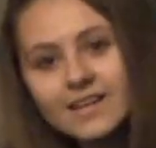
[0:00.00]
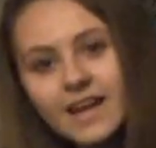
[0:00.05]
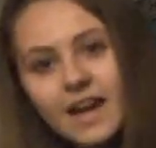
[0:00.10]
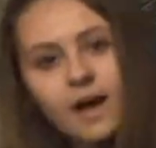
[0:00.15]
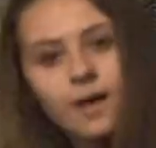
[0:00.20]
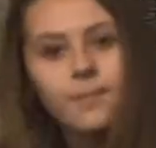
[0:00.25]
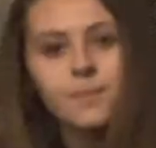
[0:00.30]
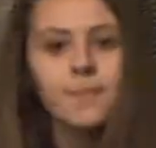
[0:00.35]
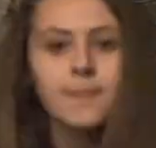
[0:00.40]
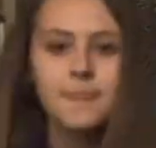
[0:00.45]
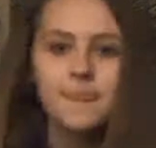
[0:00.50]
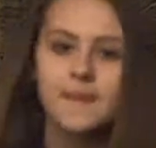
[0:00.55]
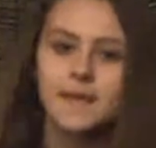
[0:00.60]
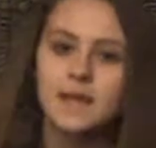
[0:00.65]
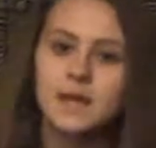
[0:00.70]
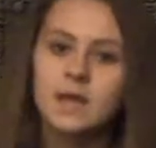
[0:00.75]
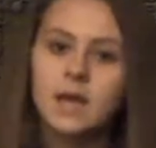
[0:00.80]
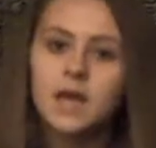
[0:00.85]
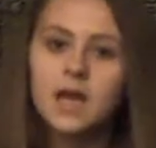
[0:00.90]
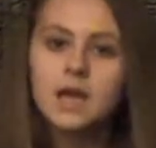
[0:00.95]
Yeah.
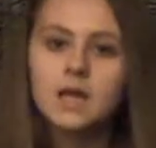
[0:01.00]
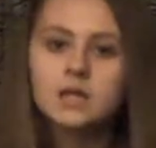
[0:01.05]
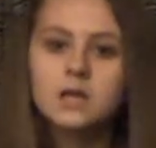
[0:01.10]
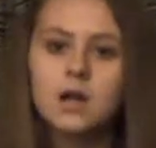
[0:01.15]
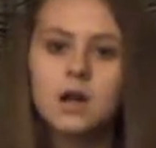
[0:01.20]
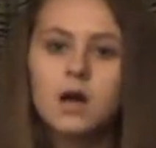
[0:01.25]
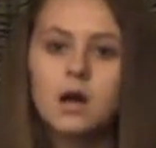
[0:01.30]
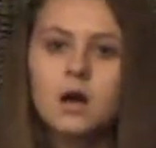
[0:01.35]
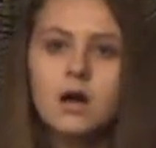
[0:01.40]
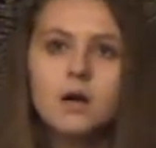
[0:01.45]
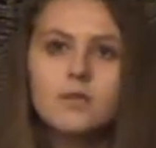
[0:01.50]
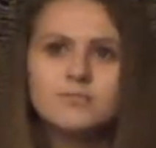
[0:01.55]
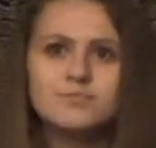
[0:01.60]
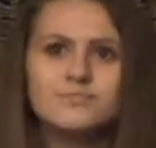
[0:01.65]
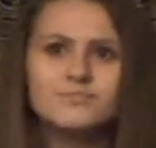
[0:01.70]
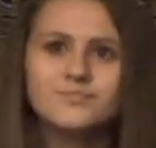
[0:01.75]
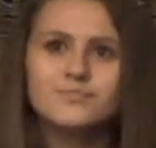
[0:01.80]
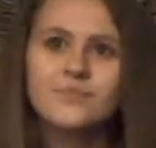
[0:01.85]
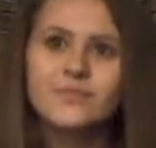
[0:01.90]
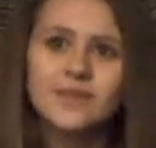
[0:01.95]
And
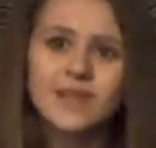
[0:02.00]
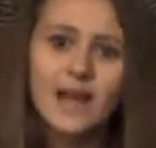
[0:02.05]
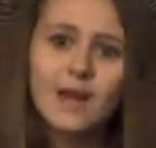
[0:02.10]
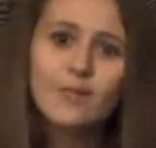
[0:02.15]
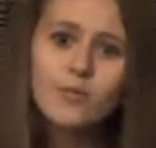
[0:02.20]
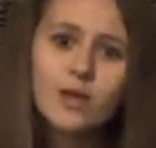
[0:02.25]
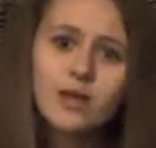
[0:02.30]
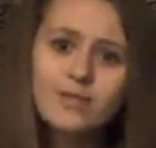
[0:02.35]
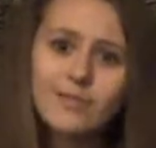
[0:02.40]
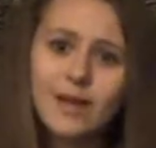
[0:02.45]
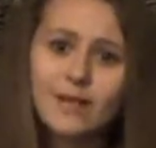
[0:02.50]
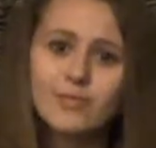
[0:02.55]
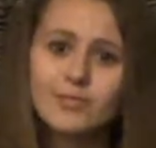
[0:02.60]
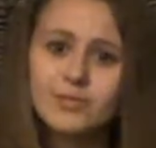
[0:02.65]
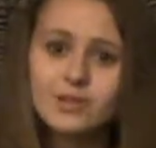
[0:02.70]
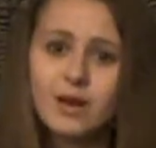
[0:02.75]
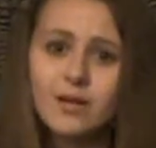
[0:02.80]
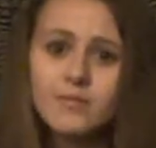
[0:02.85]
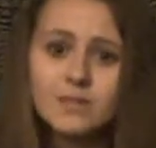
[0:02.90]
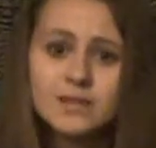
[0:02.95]
I'm wearing my
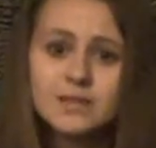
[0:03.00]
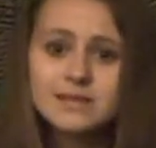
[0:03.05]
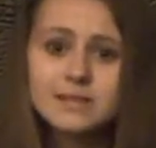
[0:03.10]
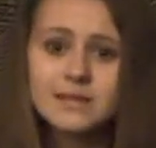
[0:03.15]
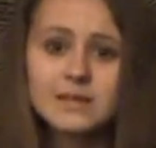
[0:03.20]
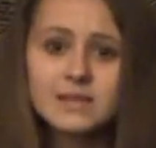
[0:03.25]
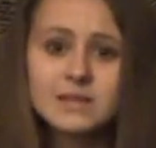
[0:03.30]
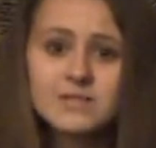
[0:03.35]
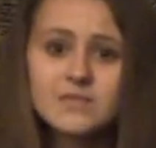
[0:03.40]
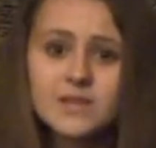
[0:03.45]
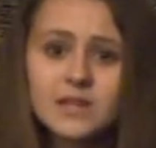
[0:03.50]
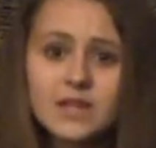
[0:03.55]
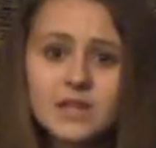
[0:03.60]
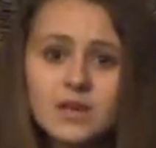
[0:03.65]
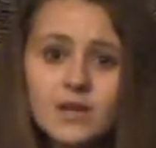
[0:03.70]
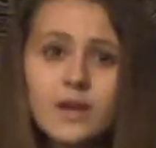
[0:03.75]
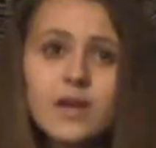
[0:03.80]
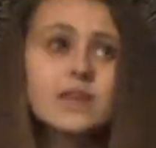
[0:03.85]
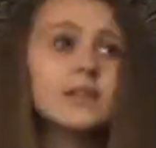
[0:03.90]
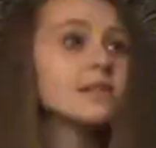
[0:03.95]
pajamas in this
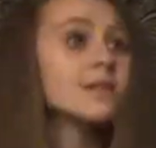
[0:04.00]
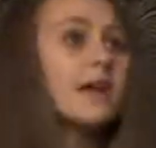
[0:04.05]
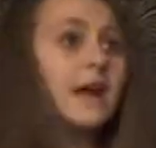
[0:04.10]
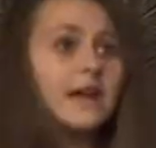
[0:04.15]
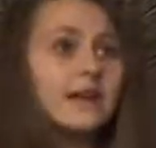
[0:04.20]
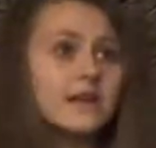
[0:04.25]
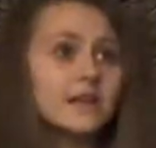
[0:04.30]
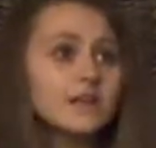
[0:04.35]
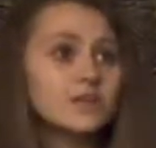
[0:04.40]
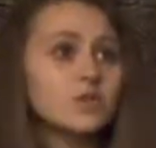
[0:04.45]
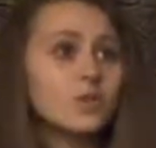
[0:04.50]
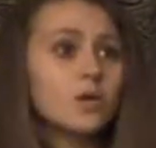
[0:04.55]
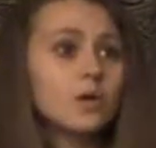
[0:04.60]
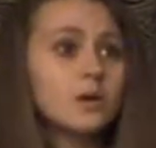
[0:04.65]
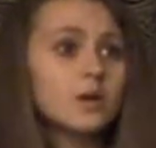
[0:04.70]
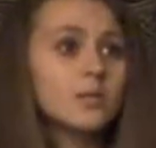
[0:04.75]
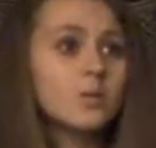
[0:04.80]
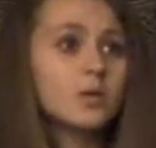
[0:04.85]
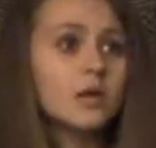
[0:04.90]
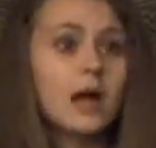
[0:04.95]
video, and the lighting is
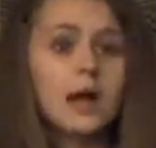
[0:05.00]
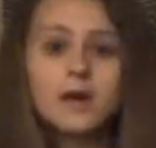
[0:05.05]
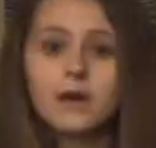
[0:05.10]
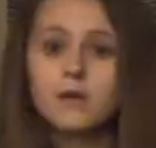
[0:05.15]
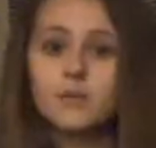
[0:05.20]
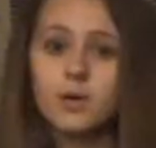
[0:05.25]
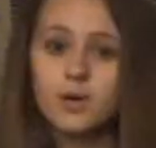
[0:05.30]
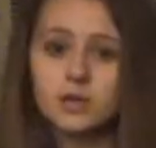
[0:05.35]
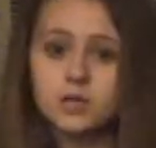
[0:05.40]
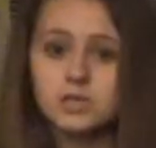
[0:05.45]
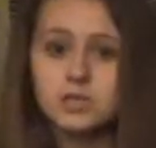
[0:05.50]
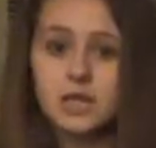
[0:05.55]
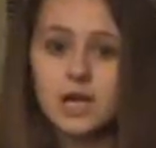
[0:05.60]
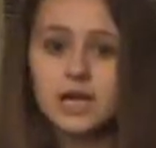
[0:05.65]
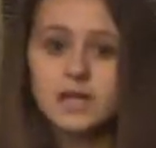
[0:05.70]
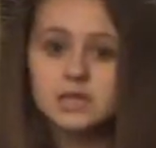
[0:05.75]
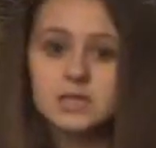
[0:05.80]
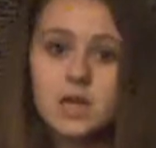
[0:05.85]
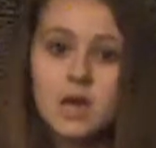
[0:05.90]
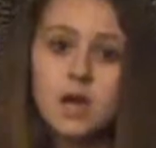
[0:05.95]
horrible. I
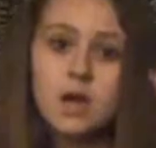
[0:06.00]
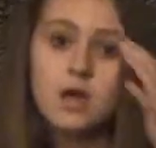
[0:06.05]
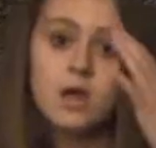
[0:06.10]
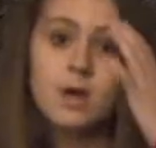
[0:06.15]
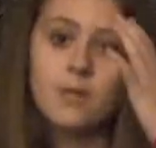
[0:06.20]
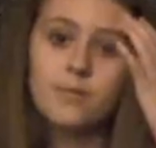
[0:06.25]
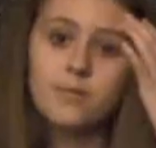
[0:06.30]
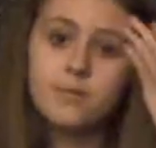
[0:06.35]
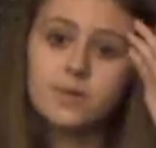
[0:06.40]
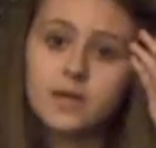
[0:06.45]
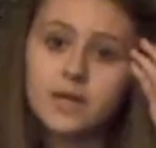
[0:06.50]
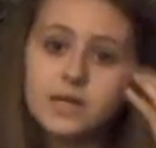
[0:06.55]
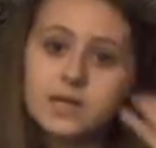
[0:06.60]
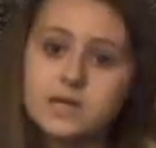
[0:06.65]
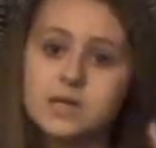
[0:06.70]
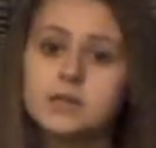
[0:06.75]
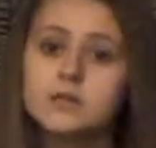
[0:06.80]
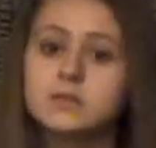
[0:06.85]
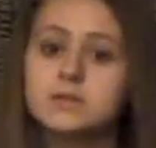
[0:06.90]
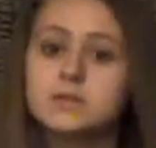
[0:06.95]
apologize.
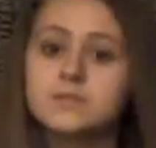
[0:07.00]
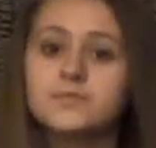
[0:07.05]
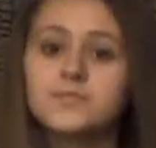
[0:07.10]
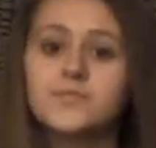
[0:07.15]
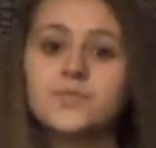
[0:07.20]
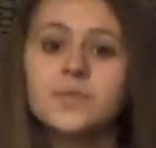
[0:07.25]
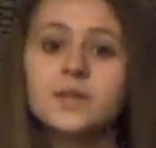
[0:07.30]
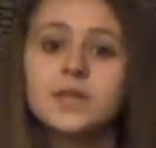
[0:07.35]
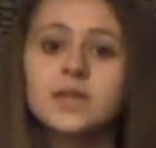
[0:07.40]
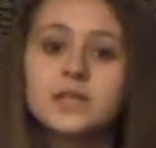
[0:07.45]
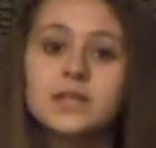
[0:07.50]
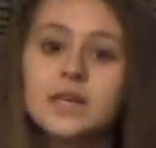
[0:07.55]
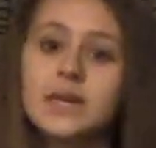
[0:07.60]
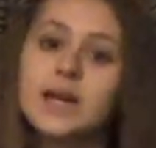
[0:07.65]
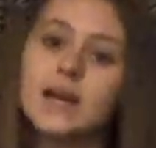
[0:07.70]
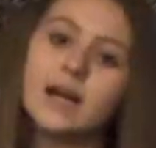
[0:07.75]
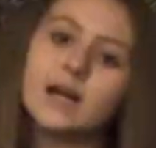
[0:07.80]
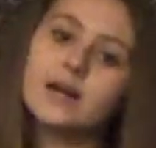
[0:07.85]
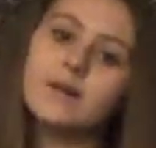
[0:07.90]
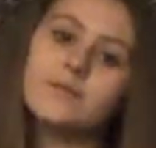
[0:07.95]
But
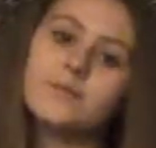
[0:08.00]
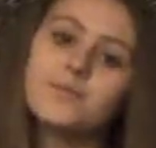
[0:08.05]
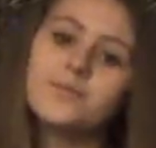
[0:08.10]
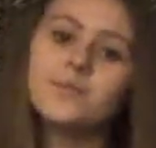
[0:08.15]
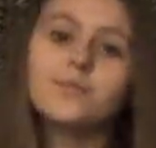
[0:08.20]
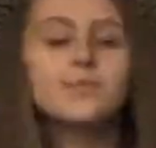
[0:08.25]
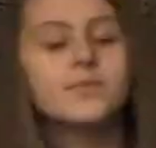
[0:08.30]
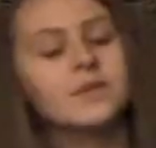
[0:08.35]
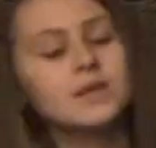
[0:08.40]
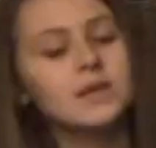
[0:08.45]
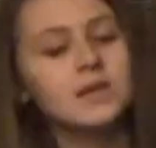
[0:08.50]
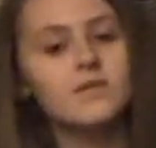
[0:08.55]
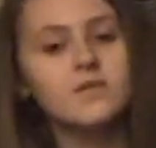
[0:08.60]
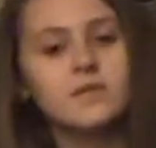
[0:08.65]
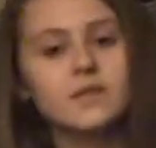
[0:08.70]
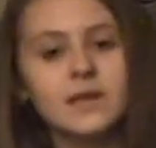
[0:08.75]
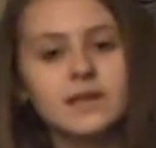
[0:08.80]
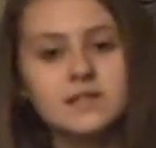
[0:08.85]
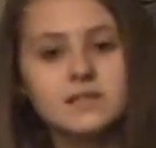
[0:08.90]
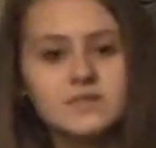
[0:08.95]
yeah,
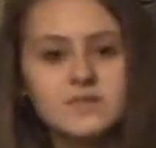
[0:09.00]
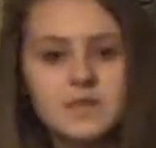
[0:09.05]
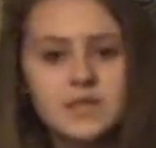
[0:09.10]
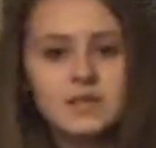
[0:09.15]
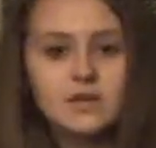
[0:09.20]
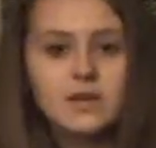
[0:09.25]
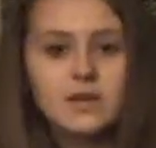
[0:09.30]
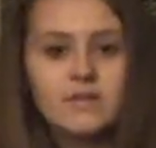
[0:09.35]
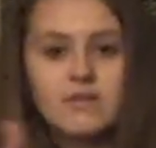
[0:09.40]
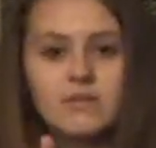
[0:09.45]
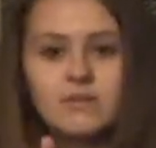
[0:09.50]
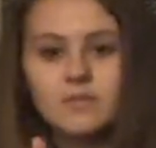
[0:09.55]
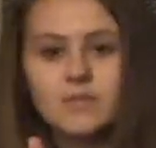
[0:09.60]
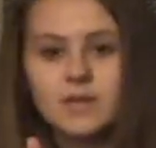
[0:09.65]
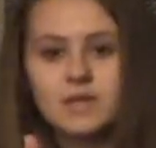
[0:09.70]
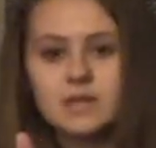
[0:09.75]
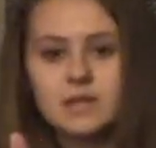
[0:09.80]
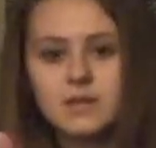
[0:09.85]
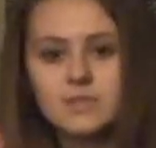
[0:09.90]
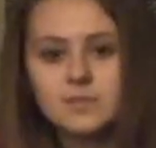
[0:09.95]
if you like this video, give it
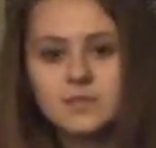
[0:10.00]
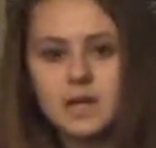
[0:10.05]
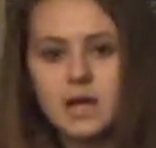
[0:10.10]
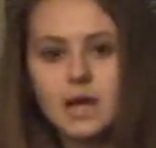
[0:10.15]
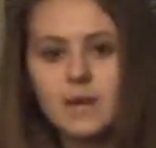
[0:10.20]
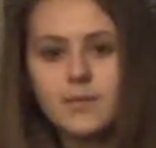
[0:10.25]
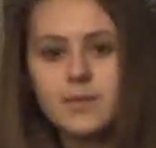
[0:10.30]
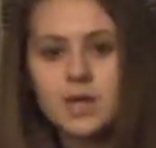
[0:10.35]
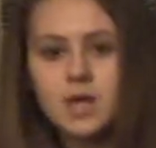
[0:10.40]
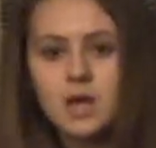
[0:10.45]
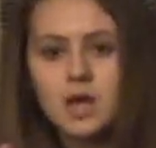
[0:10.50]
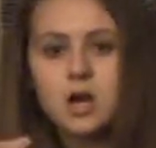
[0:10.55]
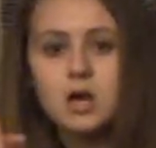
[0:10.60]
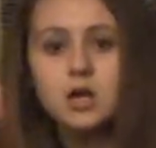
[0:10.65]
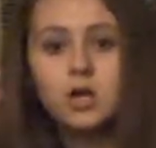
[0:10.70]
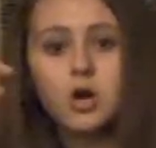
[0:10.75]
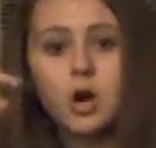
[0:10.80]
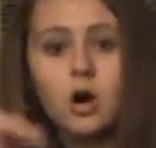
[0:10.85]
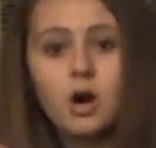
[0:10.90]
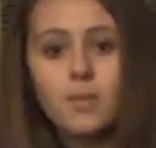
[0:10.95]
a big thumbs up.
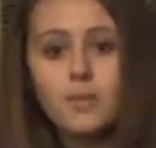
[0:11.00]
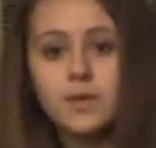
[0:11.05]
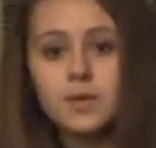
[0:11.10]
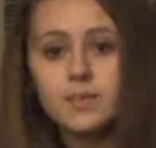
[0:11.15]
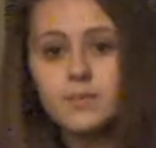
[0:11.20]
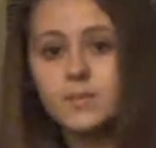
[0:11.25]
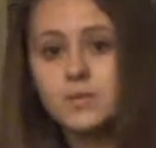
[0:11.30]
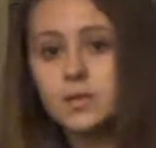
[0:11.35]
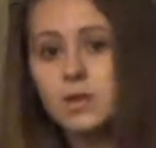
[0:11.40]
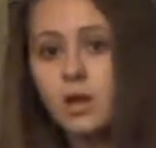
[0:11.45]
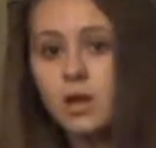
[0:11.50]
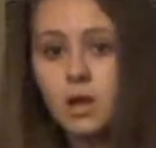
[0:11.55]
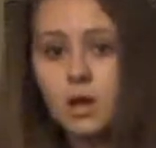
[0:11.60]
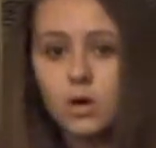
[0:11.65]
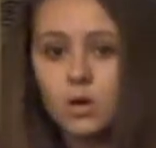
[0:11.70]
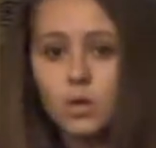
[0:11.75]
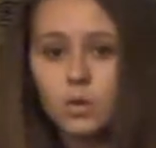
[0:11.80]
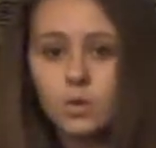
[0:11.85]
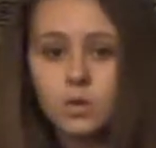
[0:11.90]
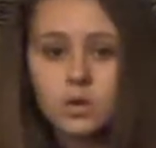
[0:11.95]
Comment
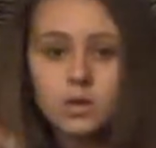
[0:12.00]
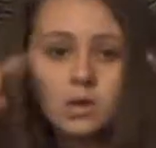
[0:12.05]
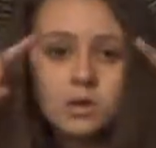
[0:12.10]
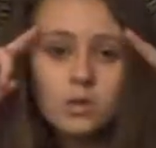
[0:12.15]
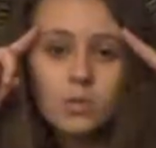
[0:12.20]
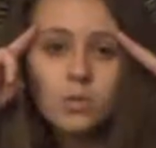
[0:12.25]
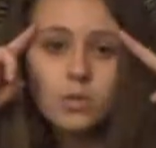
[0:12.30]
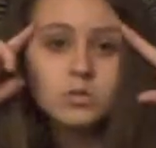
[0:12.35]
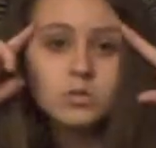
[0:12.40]
below